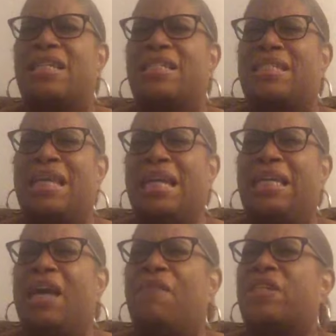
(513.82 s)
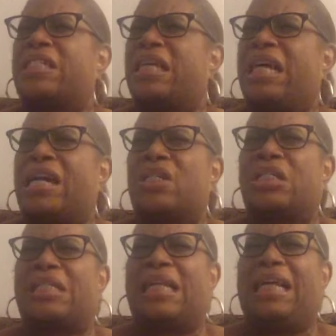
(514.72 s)
to see. Give us
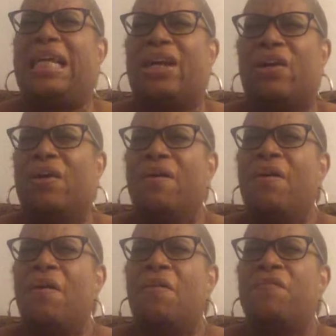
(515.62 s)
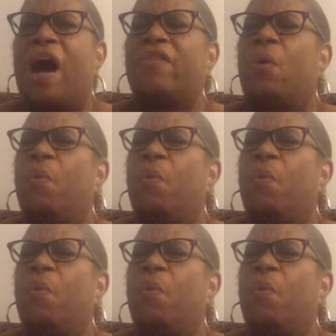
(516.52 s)
ears to hear, Father,